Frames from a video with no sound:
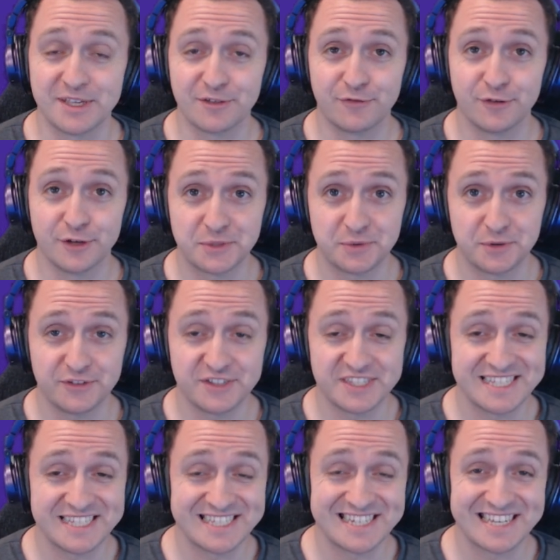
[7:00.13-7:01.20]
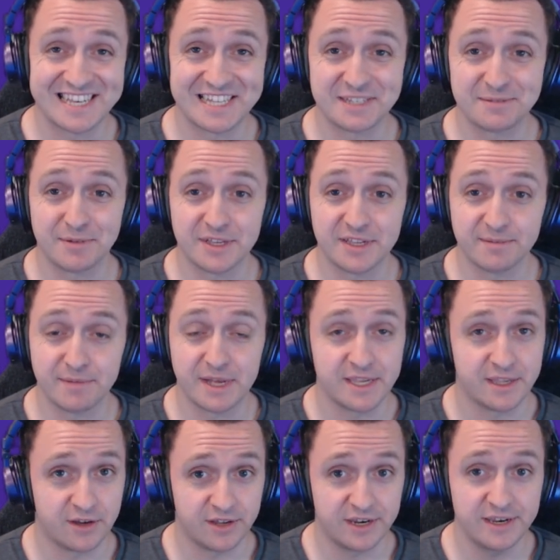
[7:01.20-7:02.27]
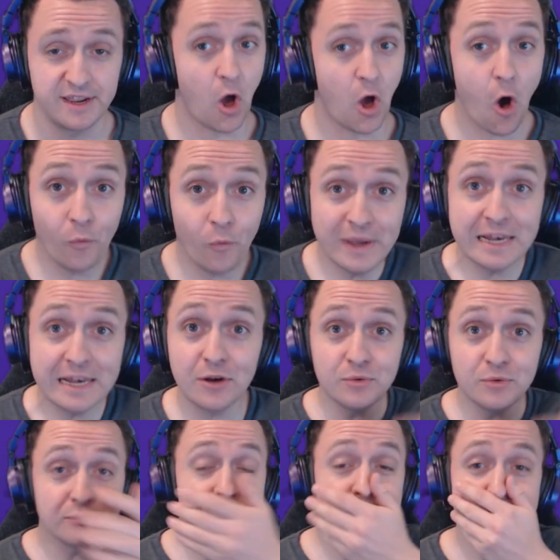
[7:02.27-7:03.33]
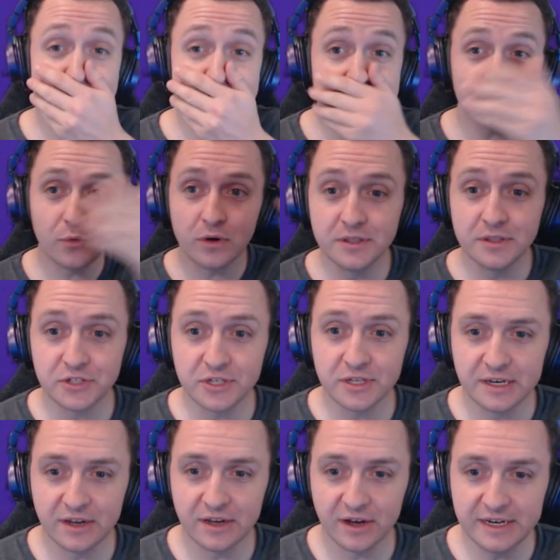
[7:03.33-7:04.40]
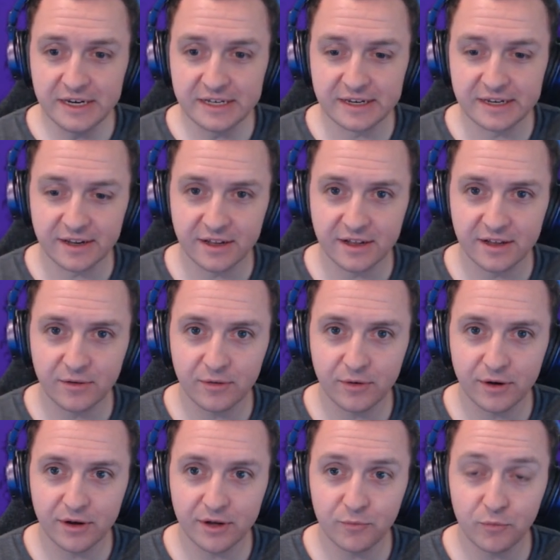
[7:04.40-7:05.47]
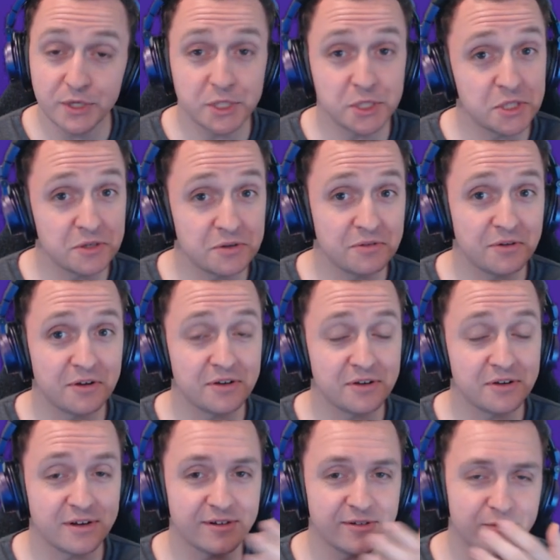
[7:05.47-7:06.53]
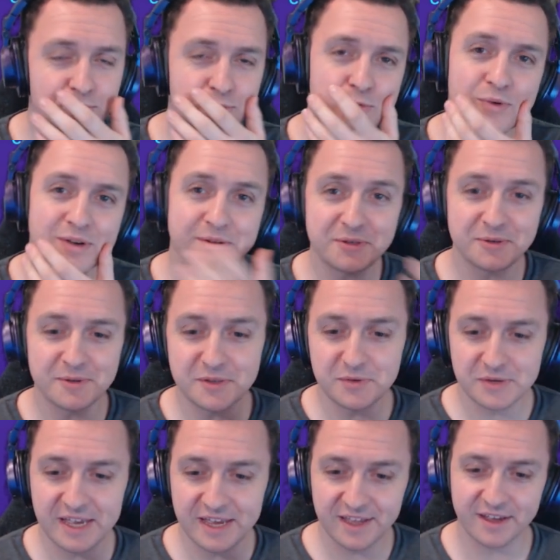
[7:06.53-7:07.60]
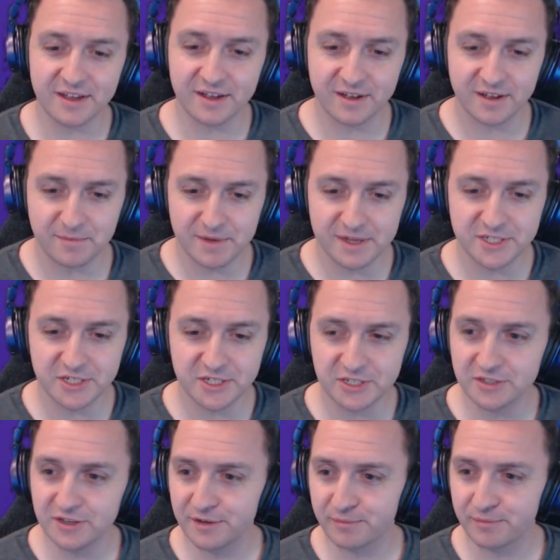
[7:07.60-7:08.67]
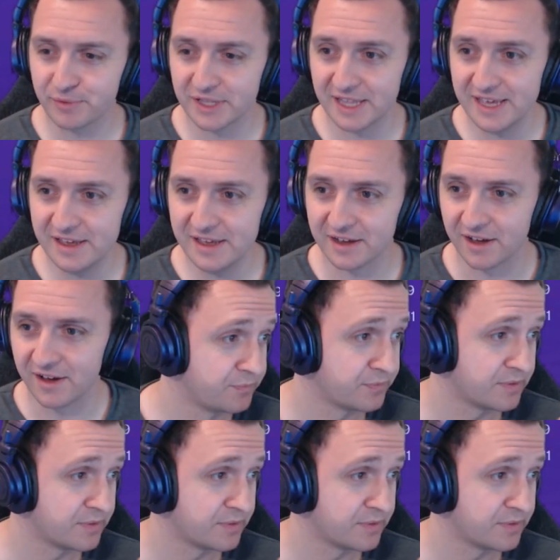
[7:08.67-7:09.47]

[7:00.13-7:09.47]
the first one of the season against Man United. Oh, we lose 3-1 to United, which means we get a Manchester United player.